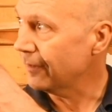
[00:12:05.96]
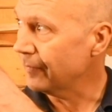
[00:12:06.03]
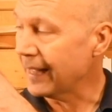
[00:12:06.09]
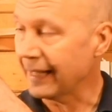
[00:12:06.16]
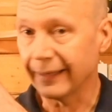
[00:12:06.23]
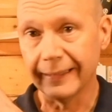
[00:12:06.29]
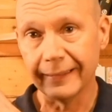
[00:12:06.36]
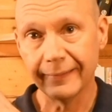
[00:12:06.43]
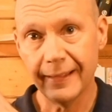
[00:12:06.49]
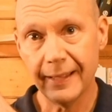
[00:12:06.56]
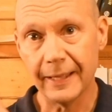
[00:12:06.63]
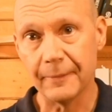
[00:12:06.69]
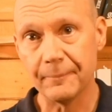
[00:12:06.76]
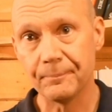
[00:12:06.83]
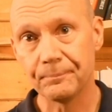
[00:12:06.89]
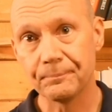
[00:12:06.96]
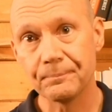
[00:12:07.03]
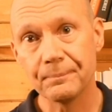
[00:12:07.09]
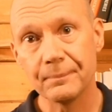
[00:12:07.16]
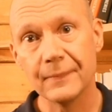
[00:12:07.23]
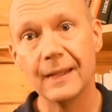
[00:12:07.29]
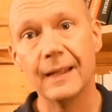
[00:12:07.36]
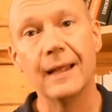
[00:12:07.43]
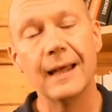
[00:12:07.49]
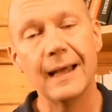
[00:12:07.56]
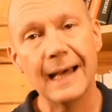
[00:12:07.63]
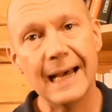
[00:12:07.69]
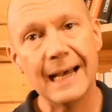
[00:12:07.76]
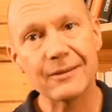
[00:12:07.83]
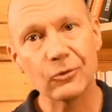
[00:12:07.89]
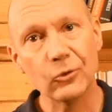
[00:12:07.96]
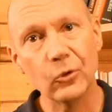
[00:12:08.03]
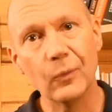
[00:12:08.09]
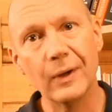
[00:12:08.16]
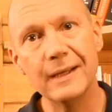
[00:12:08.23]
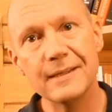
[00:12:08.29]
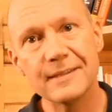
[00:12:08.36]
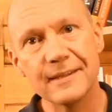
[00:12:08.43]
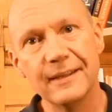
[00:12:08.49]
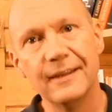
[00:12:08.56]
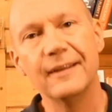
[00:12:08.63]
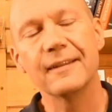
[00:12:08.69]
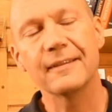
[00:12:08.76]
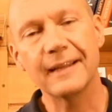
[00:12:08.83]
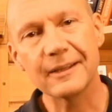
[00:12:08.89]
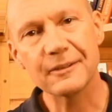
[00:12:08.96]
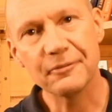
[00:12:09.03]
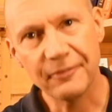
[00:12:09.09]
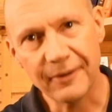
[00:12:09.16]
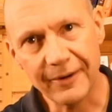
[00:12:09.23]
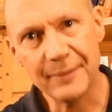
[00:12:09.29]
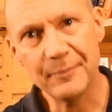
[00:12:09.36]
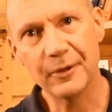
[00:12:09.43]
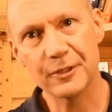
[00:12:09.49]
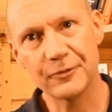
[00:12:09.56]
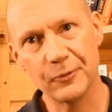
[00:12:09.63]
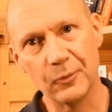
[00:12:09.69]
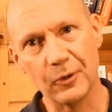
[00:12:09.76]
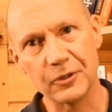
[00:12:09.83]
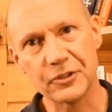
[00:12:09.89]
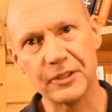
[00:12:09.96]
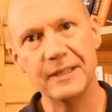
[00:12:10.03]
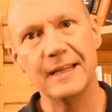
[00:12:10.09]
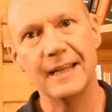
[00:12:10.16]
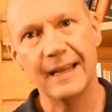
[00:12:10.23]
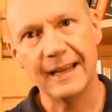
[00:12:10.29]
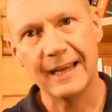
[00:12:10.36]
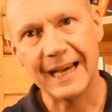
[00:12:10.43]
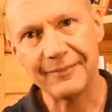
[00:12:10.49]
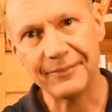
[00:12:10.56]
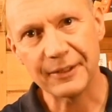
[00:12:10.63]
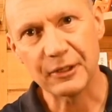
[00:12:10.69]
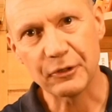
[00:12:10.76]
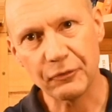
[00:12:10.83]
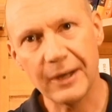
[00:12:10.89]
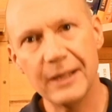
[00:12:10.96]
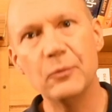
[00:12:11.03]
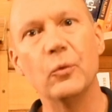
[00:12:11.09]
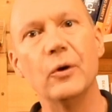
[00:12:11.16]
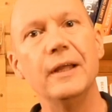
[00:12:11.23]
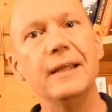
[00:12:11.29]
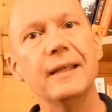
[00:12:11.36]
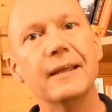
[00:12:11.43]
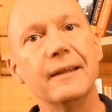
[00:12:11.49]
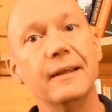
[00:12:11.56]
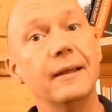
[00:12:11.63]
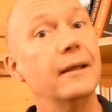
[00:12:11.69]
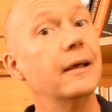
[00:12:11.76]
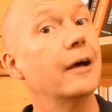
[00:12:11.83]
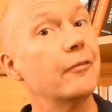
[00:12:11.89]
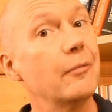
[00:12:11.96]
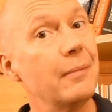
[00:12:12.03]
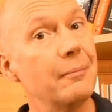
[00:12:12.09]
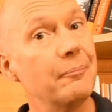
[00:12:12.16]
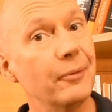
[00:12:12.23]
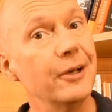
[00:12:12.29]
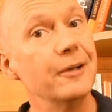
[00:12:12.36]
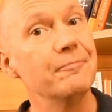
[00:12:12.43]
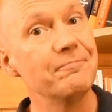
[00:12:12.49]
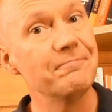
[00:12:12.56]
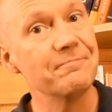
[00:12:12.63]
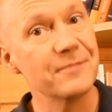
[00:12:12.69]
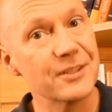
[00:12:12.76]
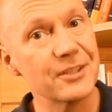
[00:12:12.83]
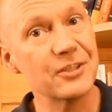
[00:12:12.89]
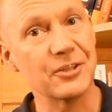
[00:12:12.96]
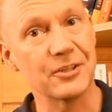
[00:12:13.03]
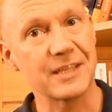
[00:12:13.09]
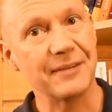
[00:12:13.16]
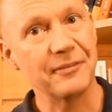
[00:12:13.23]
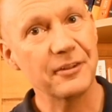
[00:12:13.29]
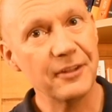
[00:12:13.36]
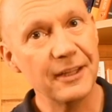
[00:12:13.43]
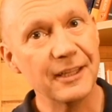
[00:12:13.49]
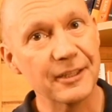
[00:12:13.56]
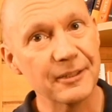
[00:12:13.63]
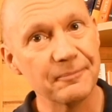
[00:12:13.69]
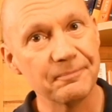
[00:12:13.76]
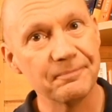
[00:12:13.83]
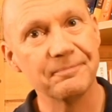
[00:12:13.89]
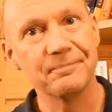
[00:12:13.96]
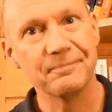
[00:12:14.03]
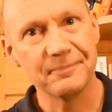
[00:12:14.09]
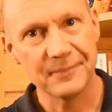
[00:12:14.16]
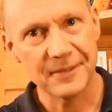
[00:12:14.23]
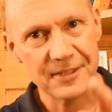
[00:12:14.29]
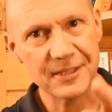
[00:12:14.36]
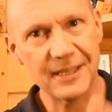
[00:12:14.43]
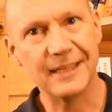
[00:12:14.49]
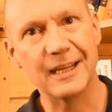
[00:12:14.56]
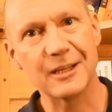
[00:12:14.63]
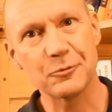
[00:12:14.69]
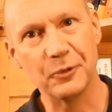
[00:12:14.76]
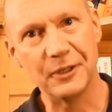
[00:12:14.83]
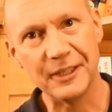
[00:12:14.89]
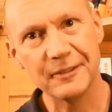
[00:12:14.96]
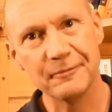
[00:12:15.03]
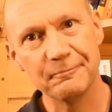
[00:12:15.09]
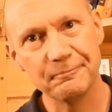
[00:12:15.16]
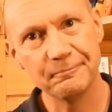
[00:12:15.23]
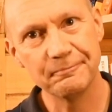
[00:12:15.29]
on that link there. As always, thanks very much for watching. Have a great week, and remember to just have a think. See you next week.